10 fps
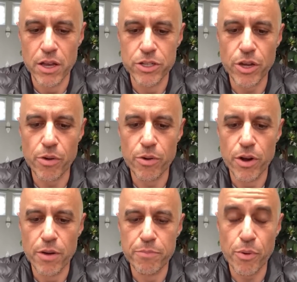So
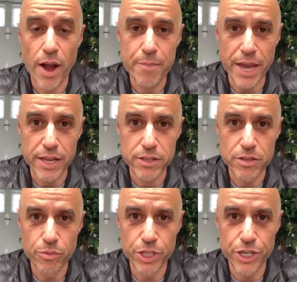
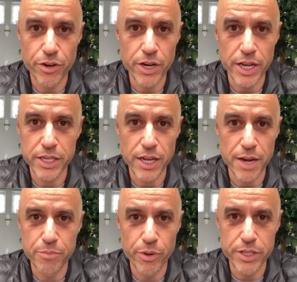primates, we share
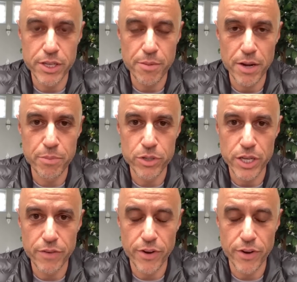99%